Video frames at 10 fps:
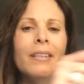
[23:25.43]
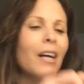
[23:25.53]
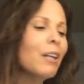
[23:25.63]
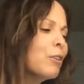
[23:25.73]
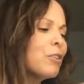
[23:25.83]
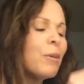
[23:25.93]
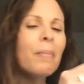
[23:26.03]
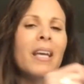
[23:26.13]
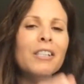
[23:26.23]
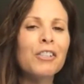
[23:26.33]
a
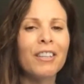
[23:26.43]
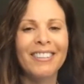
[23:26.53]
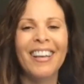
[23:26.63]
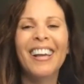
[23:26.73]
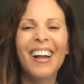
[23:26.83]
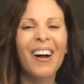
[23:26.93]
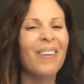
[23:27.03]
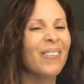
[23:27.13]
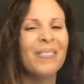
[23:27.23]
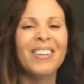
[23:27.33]
mansion,
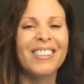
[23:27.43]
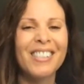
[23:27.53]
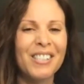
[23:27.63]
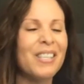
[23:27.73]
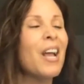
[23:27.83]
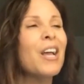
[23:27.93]
and it'll just.